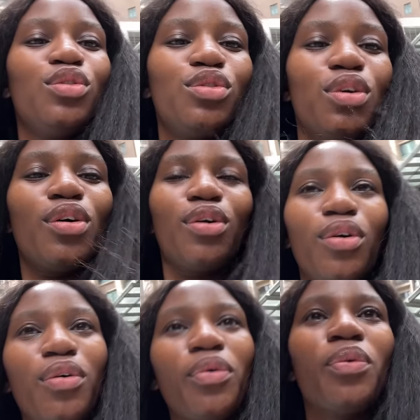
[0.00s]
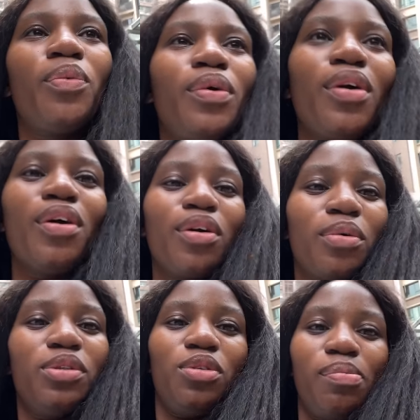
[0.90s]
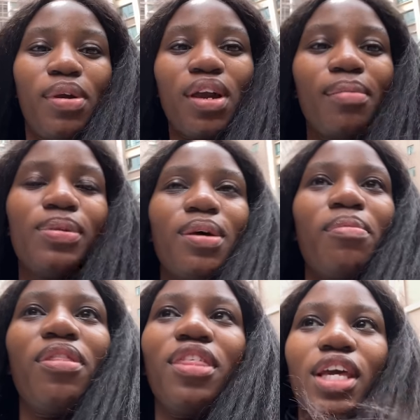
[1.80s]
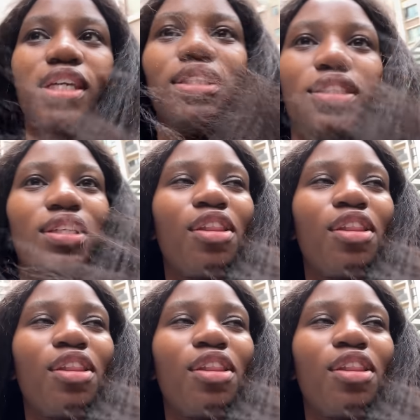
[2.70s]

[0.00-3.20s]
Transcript: So we are going to pick up some things.